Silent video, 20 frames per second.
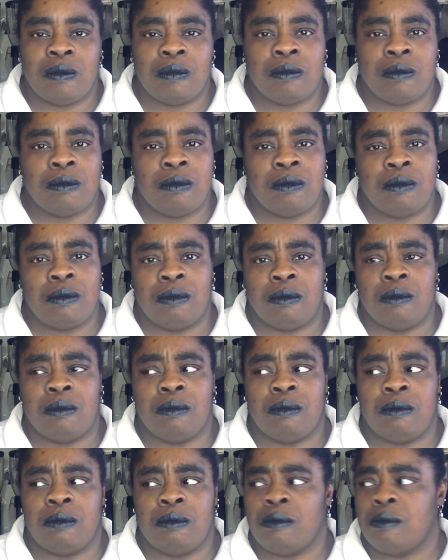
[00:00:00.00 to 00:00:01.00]

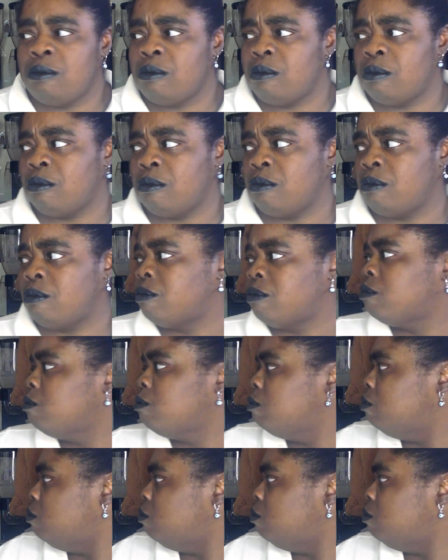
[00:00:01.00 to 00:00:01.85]
(no one is talking)